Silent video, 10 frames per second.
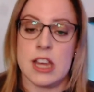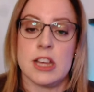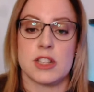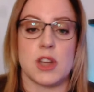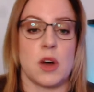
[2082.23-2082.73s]

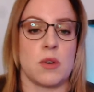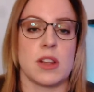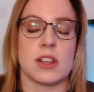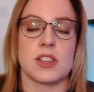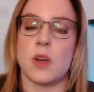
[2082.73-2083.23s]
So
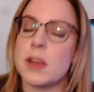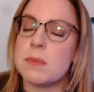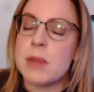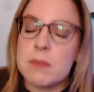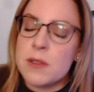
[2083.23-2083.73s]
don't let
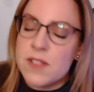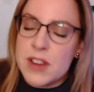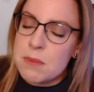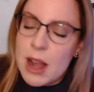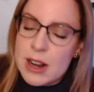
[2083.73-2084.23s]
people
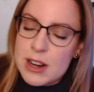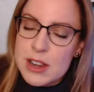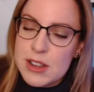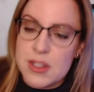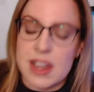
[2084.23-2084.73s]
fearmonger
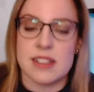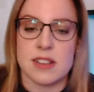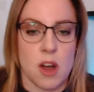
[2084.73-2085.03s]
you that